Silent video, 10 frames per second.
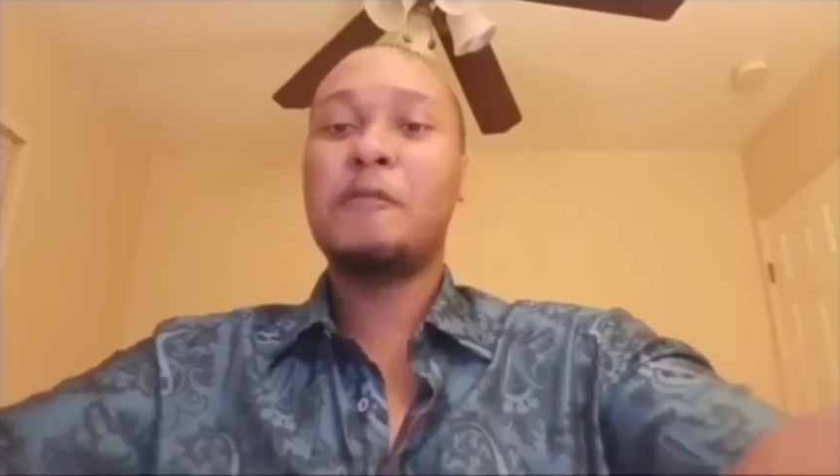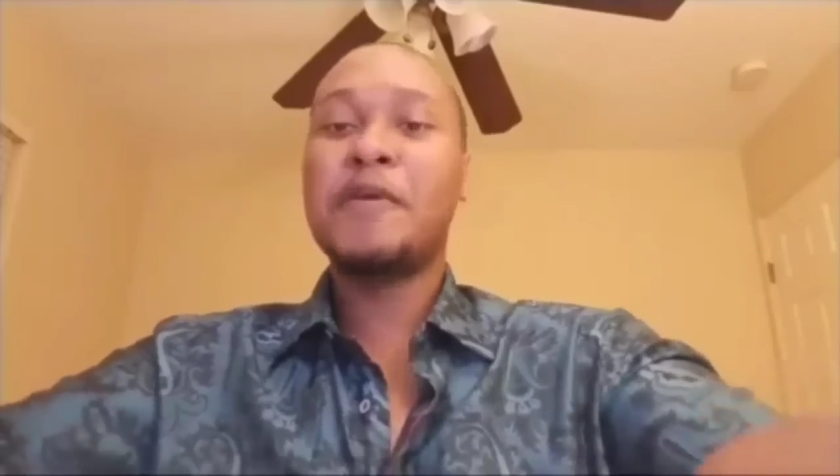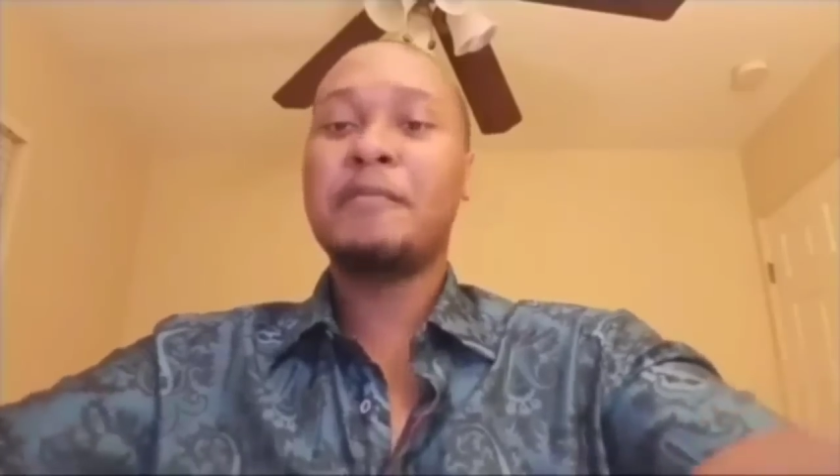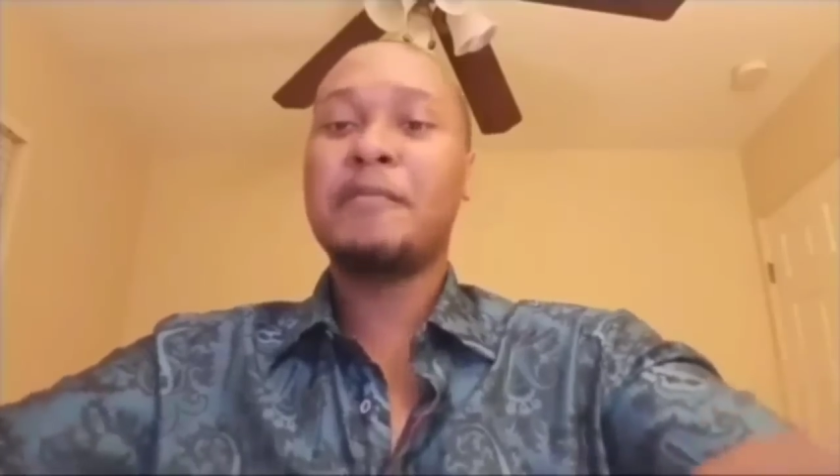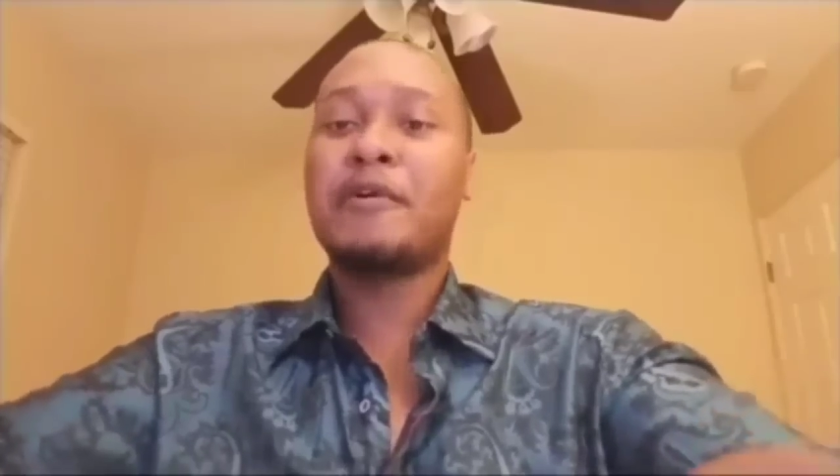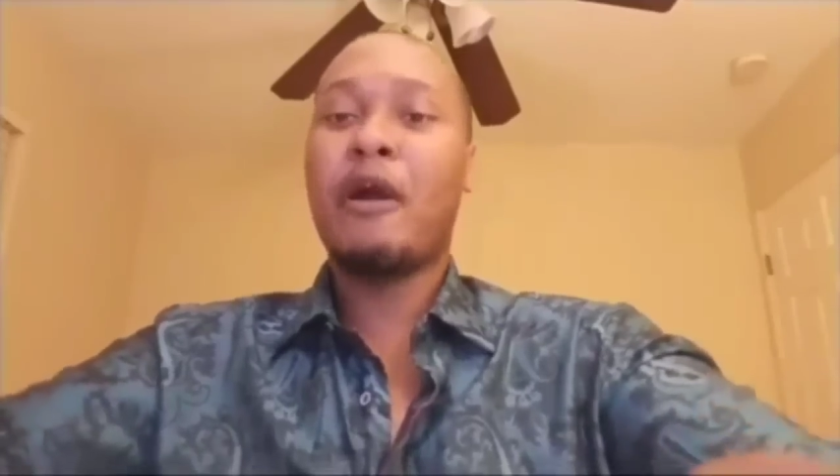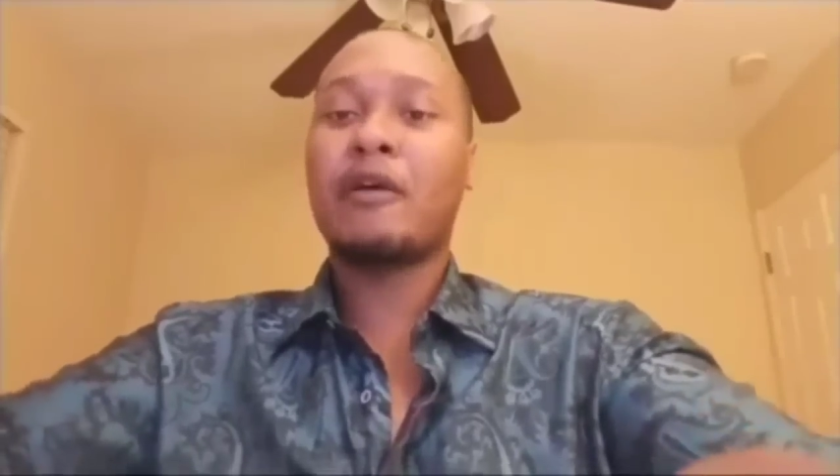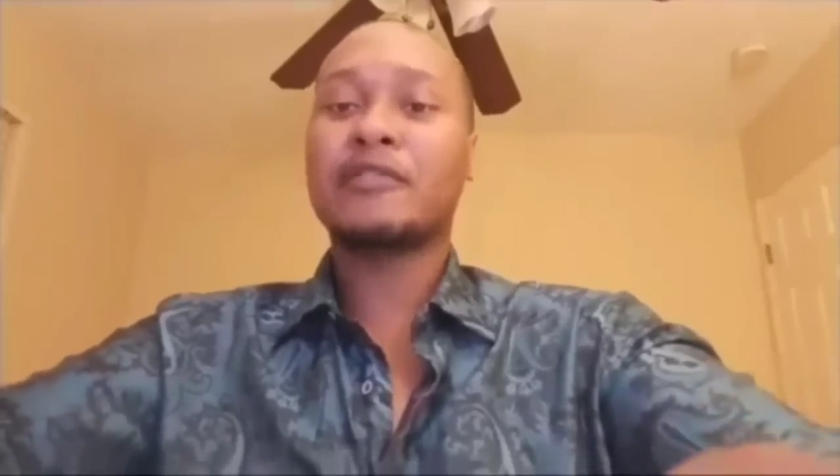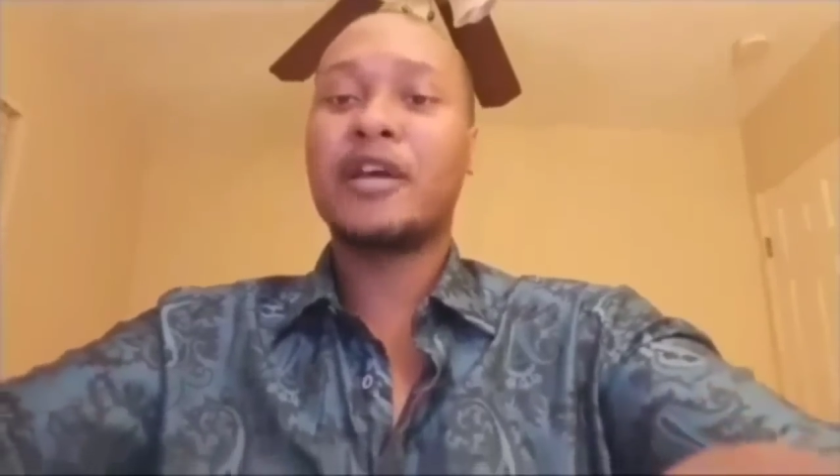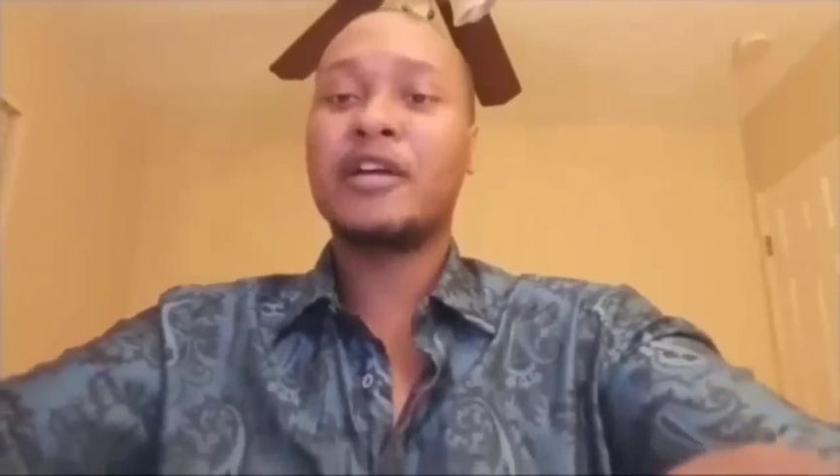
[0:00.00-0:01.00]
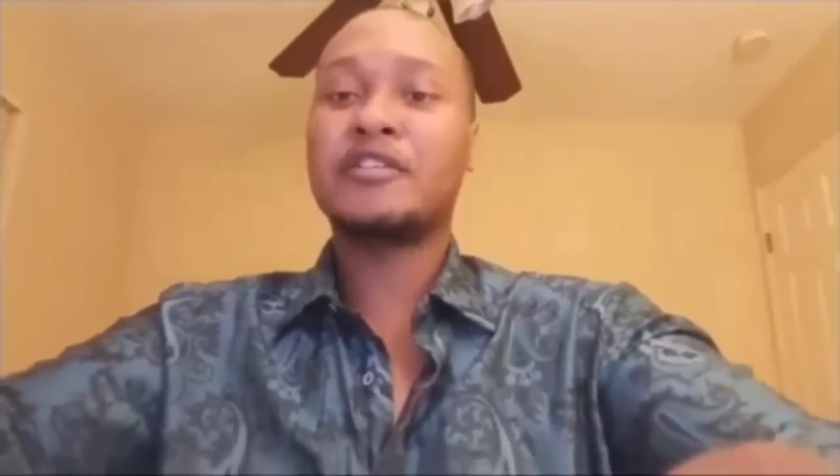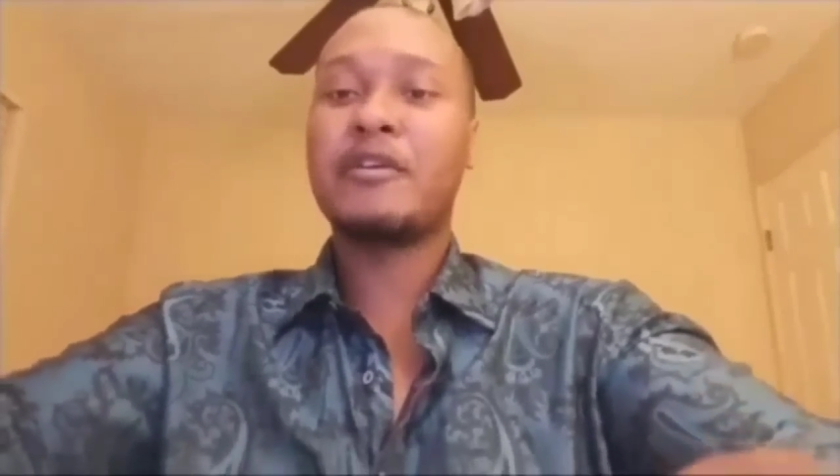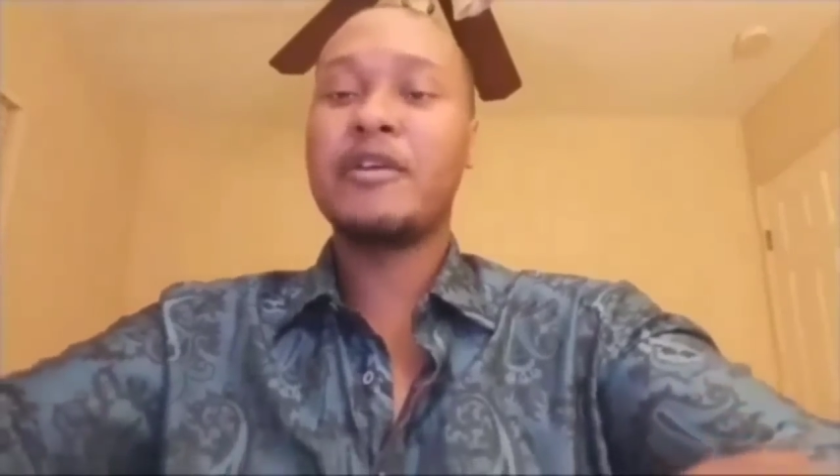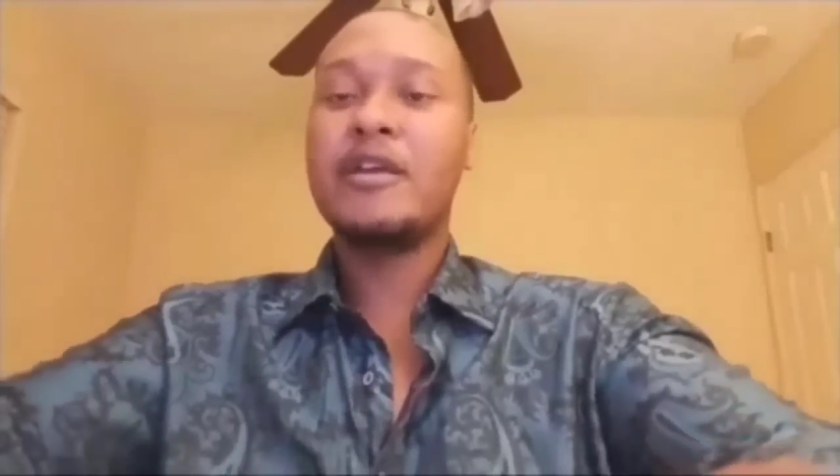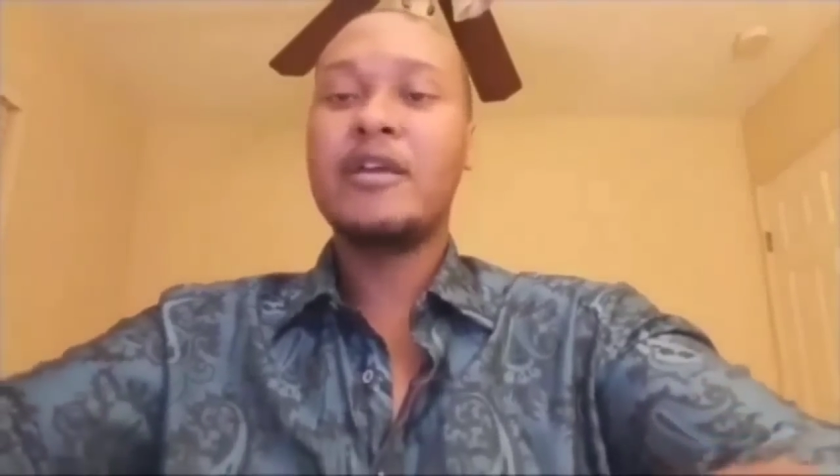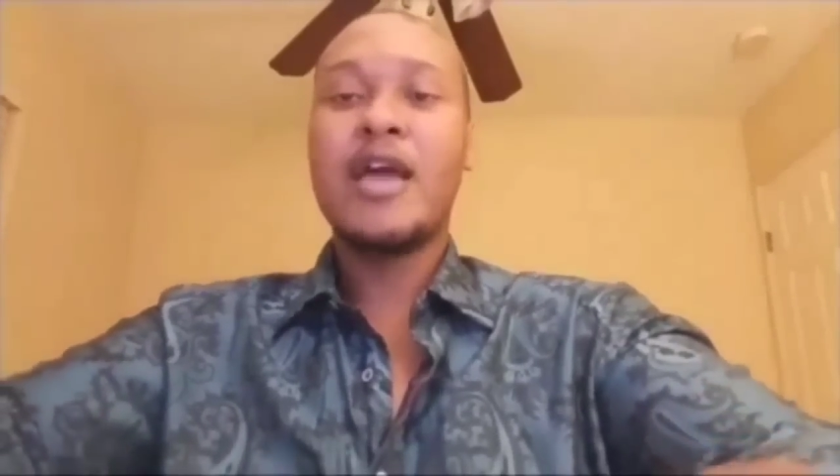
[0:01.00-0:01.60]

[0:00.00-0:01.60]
pimping cross country